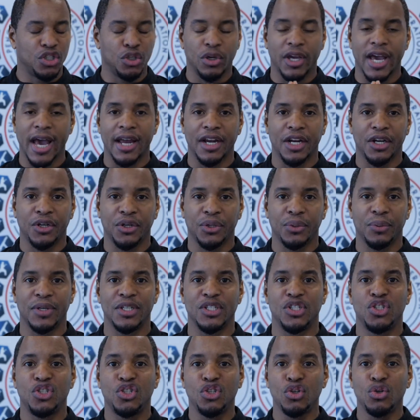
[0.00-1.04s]
you gotta do
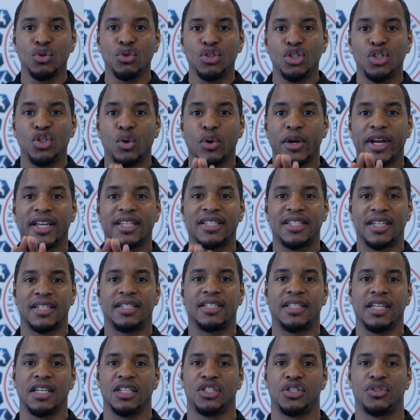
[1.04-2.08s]
is use your
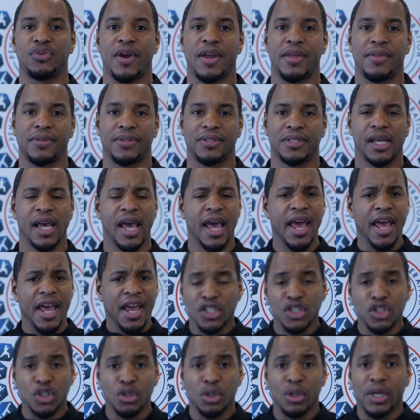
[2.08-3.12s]
existing strengths.
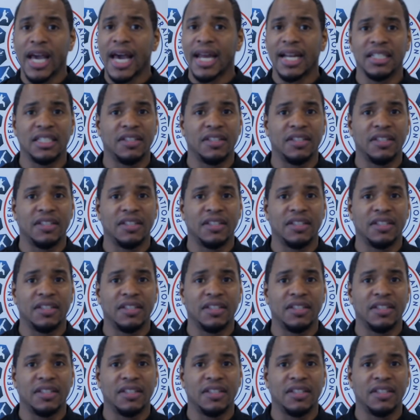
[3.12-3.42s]
So you gotta